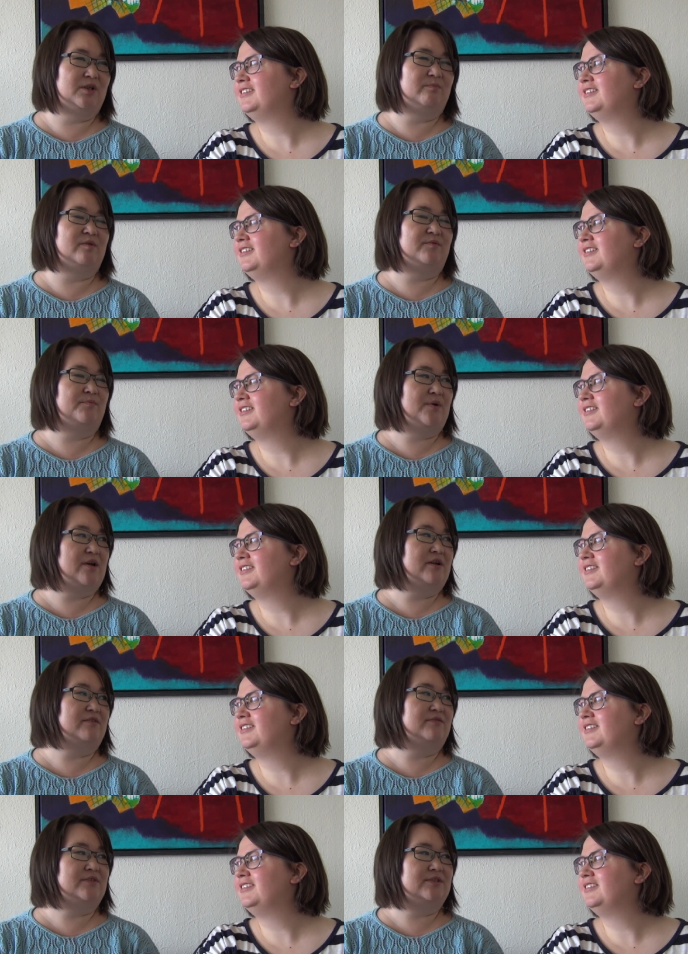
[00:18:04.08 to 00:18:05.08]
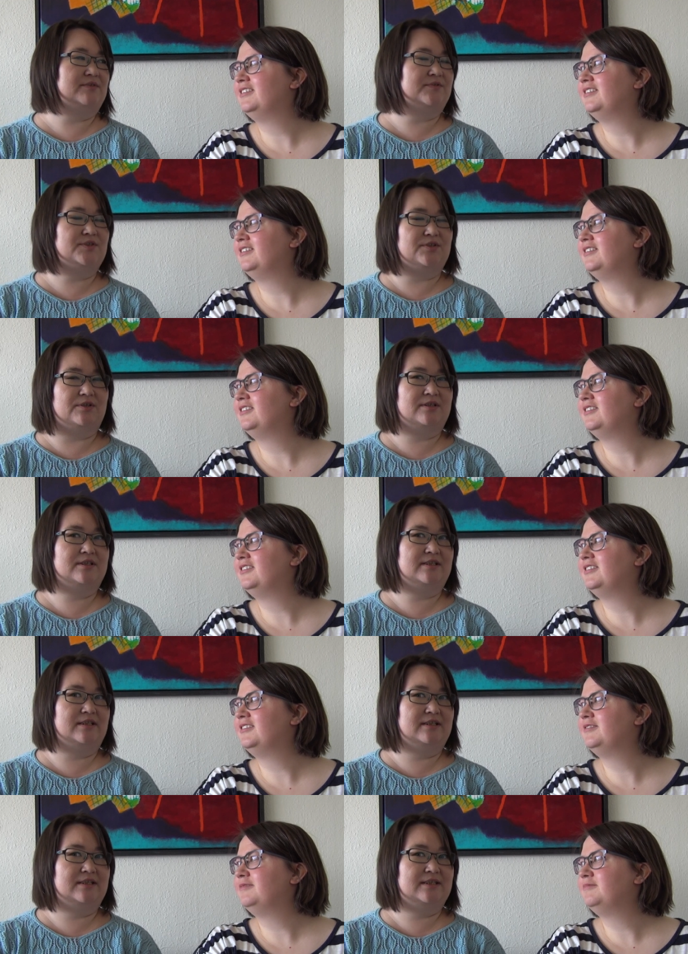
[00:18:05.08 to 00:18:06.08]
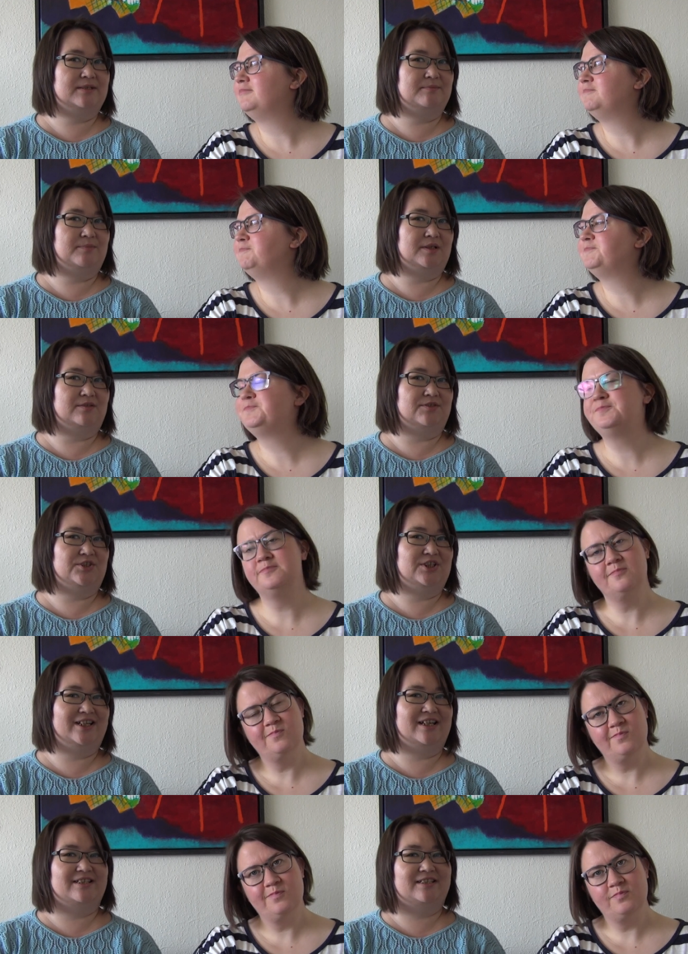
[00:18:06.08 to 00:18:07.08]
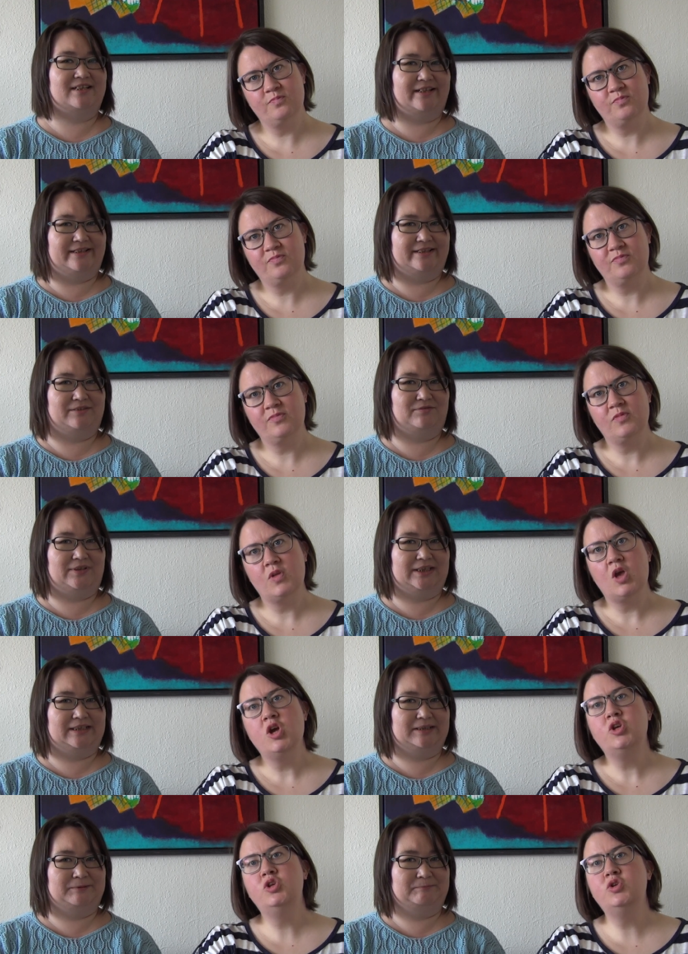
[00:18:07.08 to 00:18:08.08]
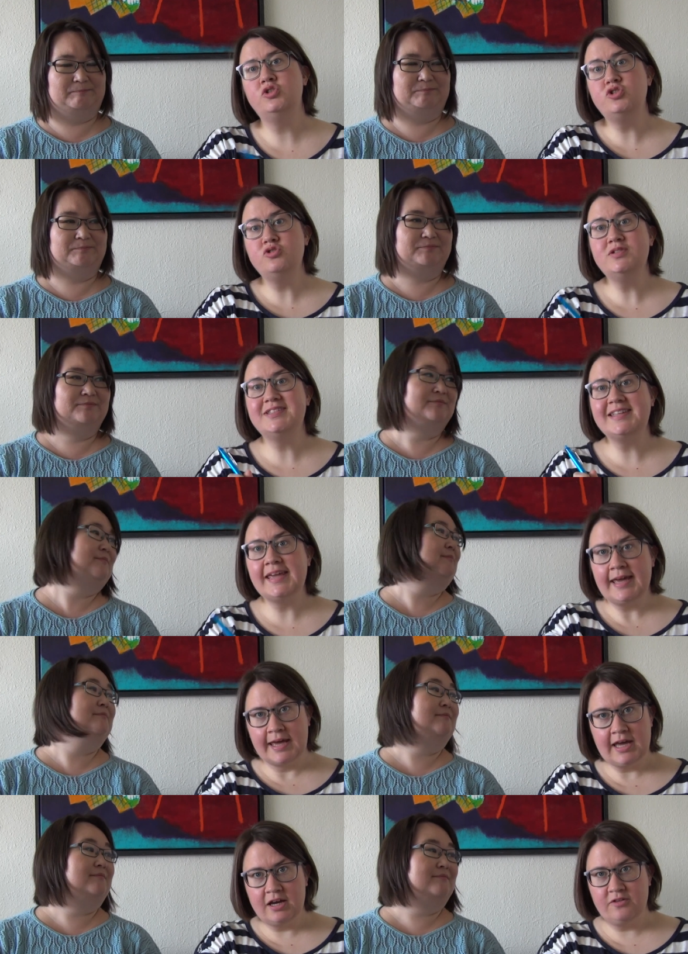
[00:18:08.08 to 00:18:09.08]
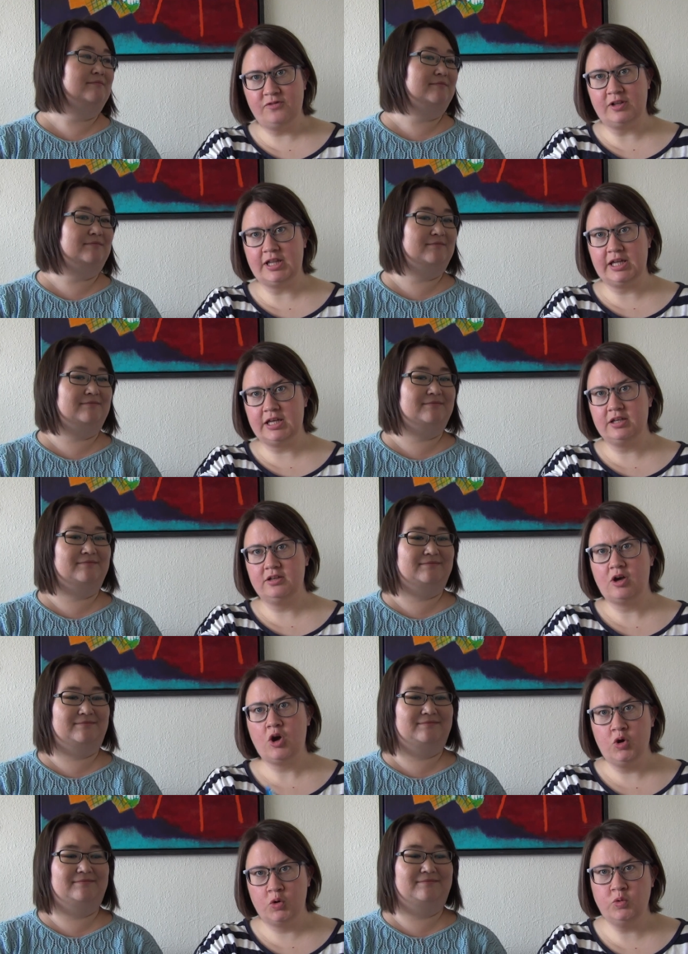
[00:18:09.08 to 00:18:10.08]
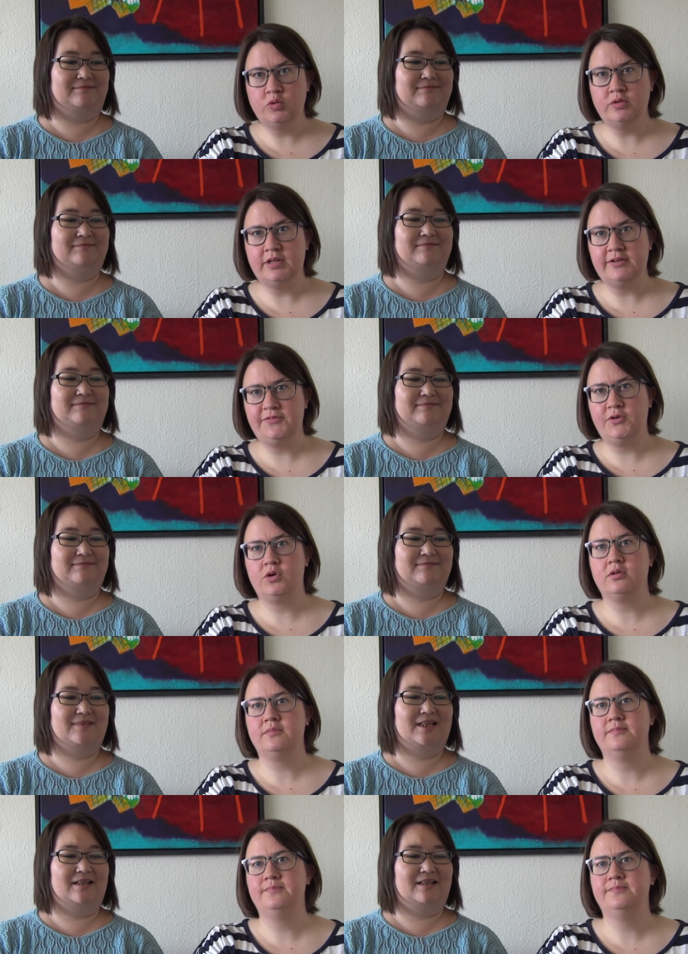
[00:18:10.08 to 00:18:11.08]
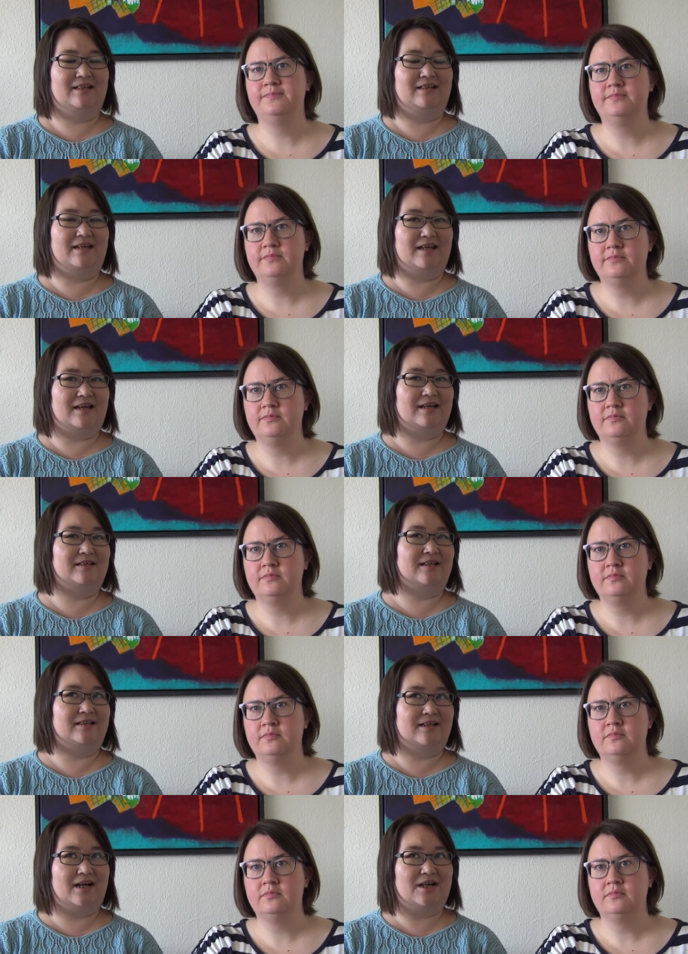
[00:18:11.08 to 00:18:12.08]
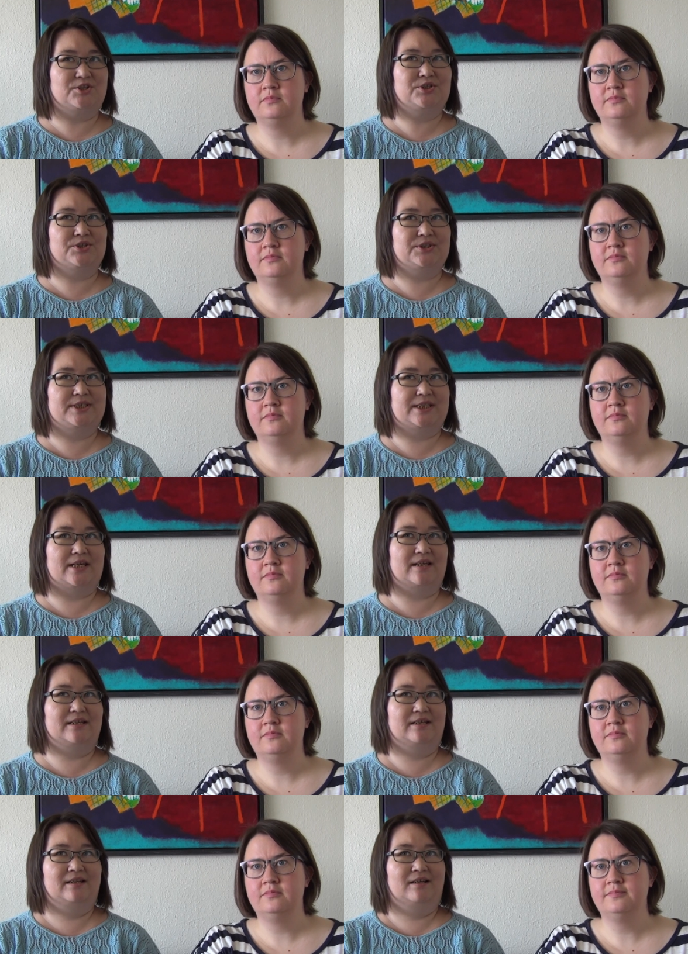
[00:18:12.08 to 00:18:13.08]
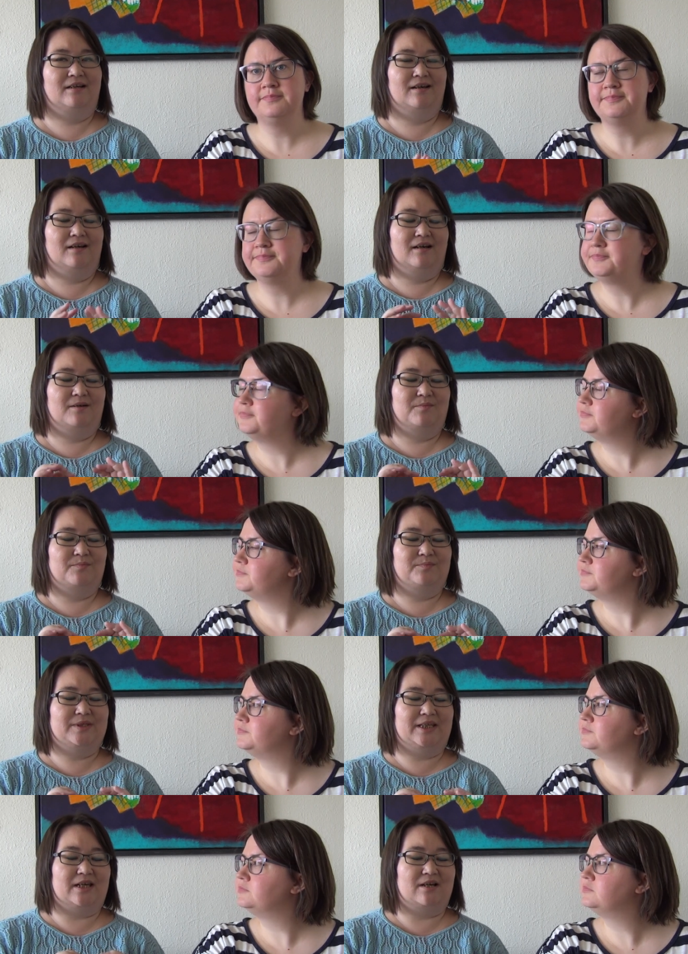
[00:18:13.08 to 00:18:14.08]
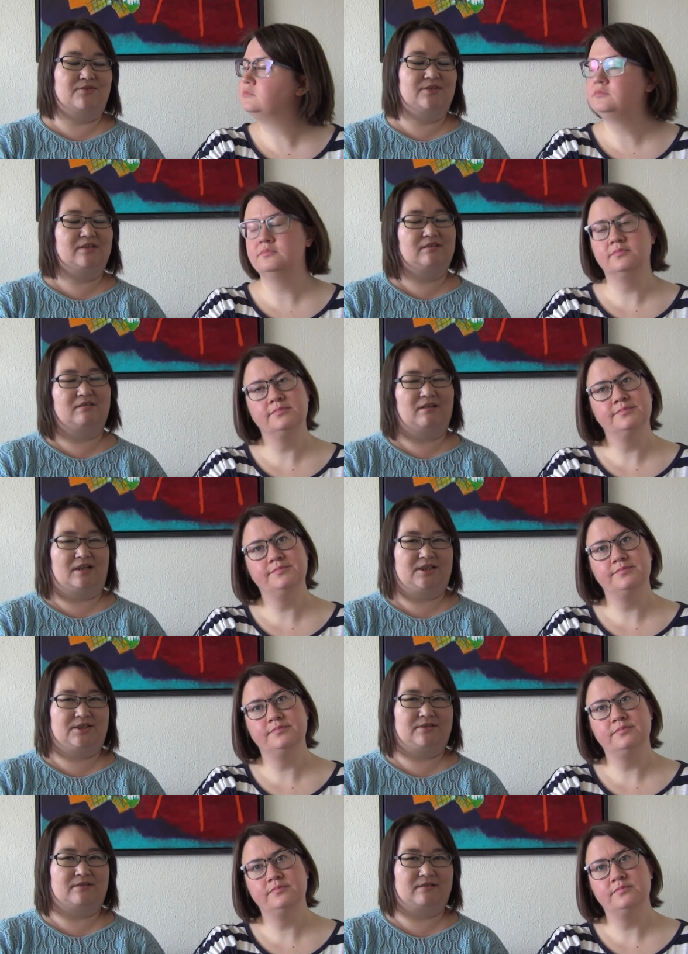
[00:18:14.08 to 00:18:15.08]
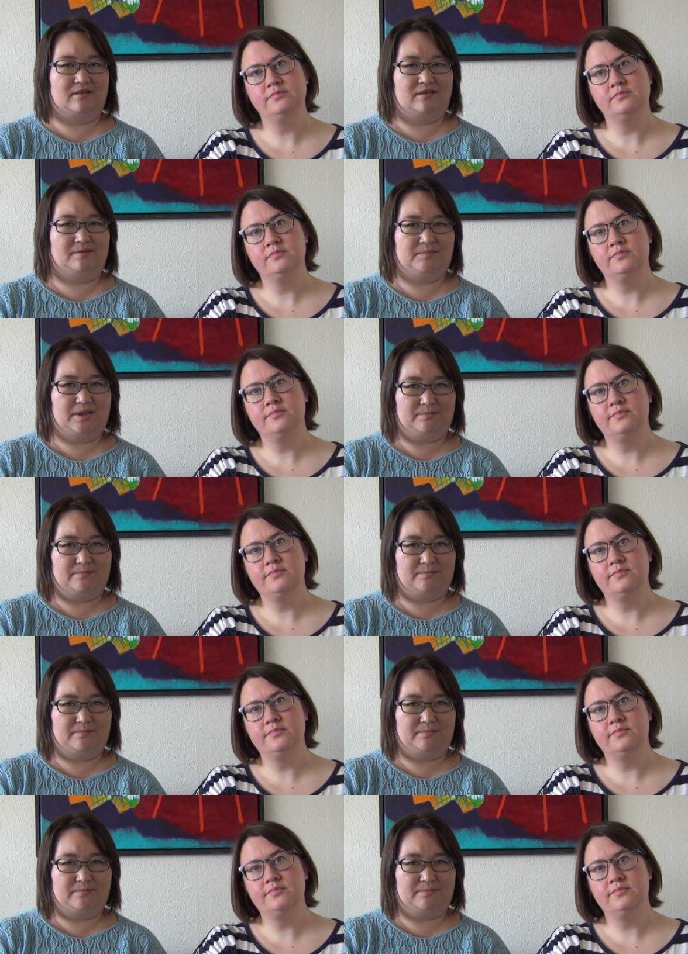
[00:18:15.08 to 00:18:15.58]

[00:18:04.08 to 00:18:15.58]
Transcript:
Speaker 1: couple of pairs of socks since because she has tiny feet. You choose carefully
Speaker 2: who you knit for.
Speaker 1: And I, I should say, the only nice sock yarn my